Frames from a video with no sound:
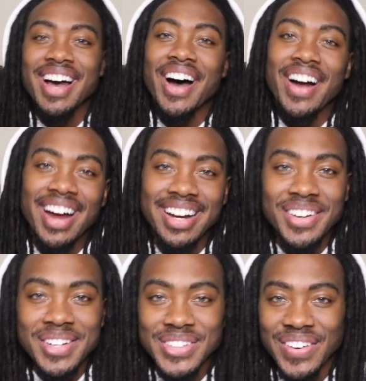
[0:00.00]
All right,
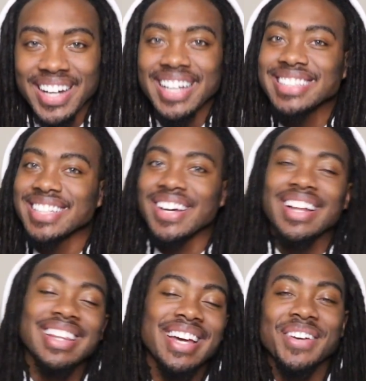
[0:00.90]
No Squad, I'll see
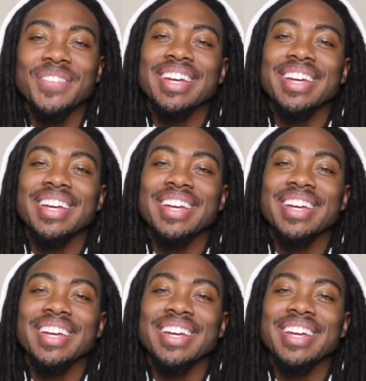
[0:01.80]
y'all later.